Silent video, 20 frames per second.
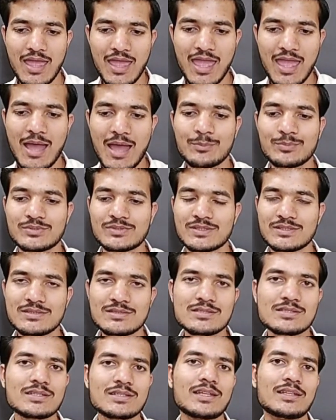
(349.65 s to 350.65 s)

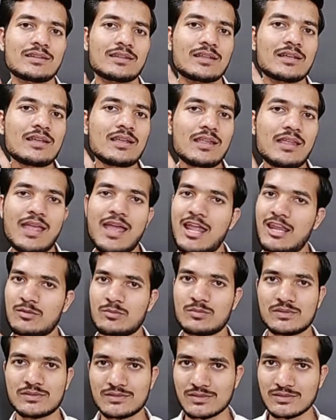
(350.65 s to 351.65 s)
absent in the
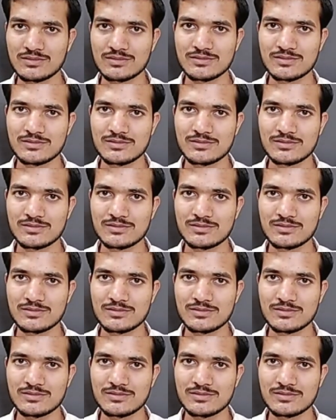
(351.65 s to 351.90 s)
animal cells.